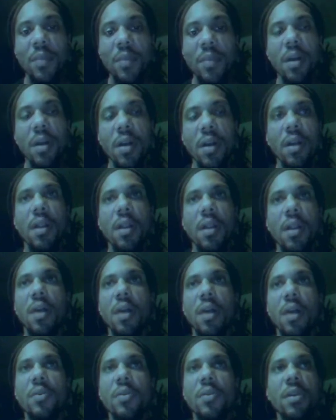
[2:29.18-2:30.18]
I was
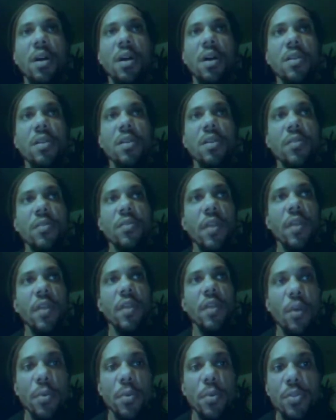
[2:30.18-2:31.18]
incarcerated for almost
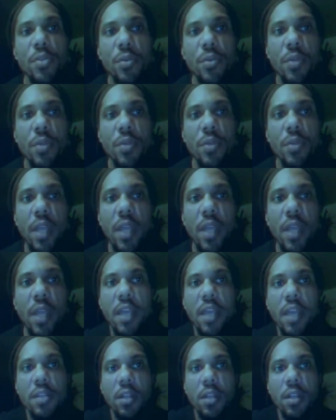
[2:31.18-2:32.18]
two decades under New
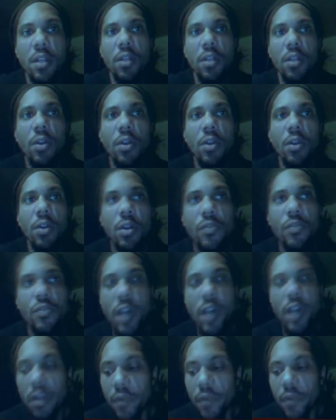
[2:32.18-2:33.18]
York's Rockefeller
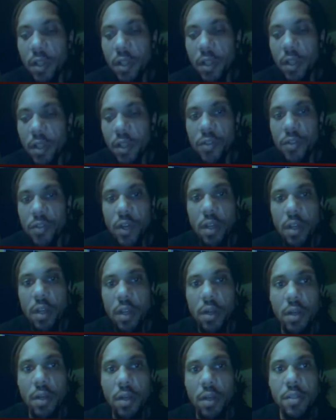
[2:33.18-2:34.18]
drug laws.
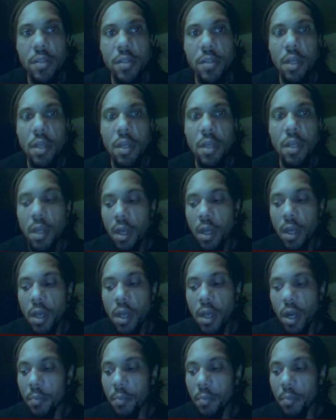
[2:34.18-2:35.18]
Um,
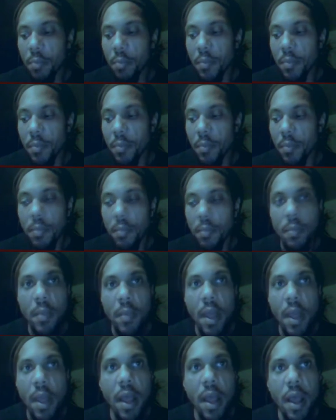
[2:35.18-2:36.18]
I'm
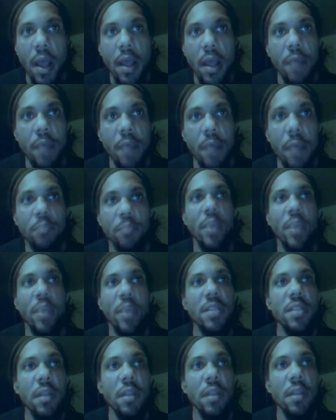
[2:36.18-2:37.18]
basically guilty
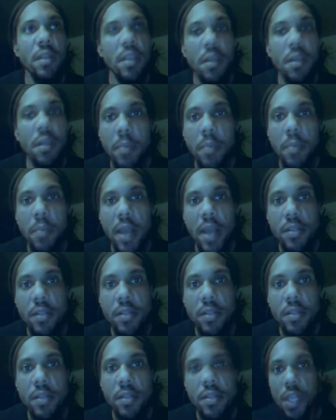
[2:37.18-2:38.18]
by
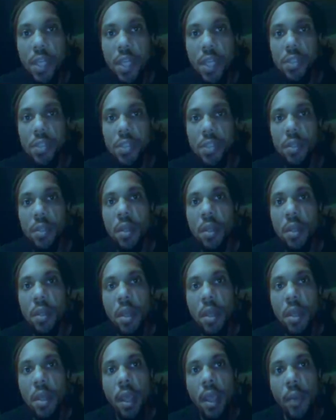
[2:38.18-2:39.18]
association. And
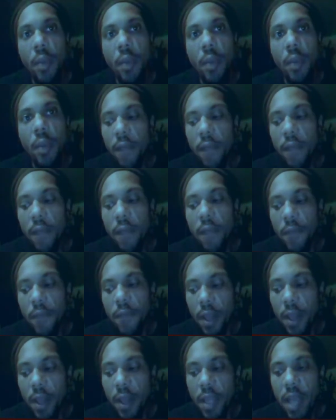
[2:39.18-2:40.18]
what I found out
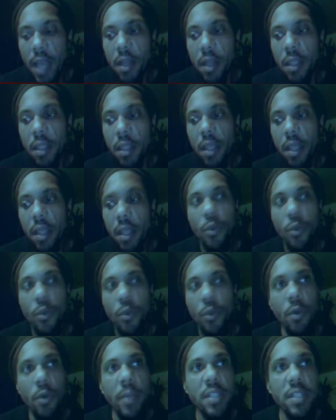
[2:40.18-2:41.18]
during my time
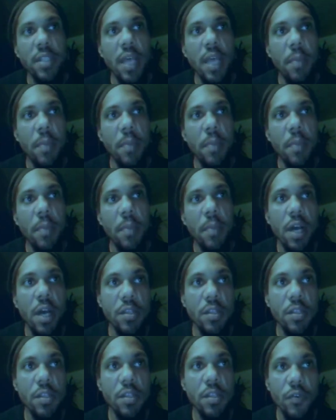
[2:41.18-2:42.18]
being incarcerated,
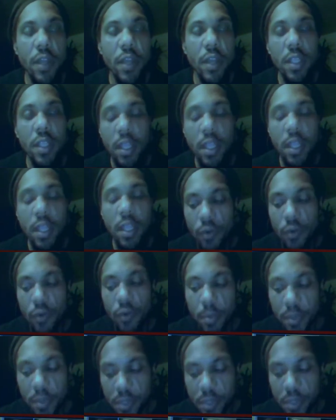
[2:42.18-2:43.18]
that the criminal
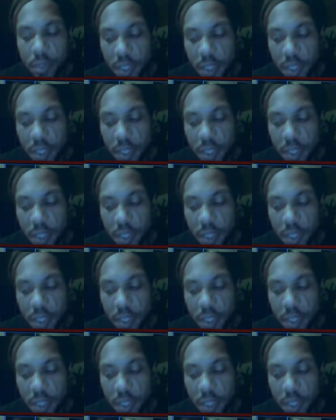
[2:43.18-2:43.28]
justice